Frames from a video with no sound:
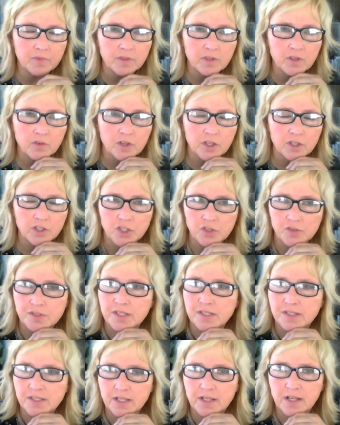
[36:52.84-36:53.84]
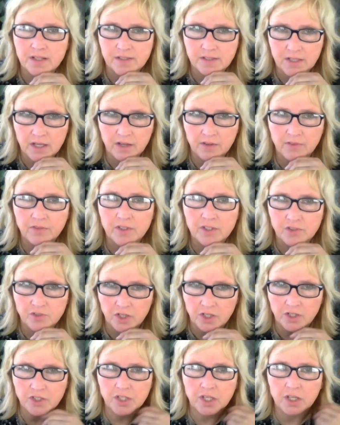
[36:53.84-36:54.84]
you can choose to see it as death,
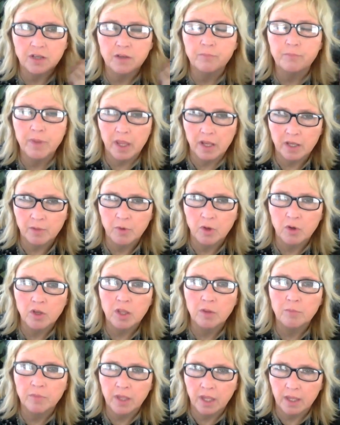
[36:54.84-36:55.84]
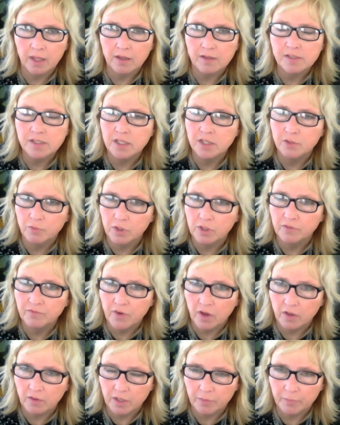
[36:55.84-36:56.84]
destruction, pandemonium, chaos, and the world
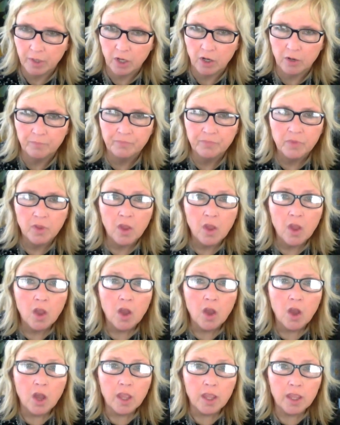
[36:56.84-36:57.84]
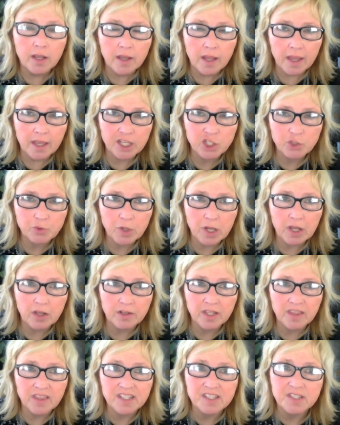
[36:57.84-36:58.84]
falling apart. In
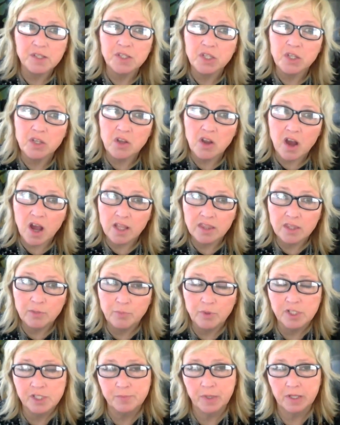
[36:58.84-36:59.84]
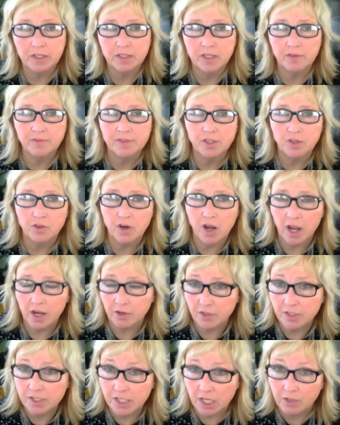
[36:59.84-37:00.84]
actuality, this is not the perspectives your
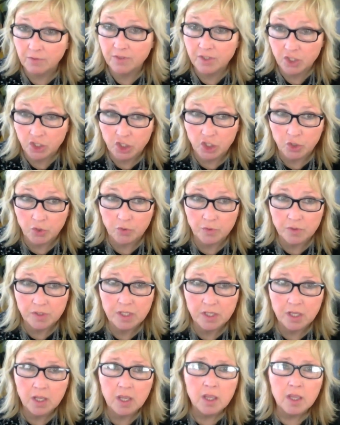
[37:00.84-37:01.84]
higher selves choose.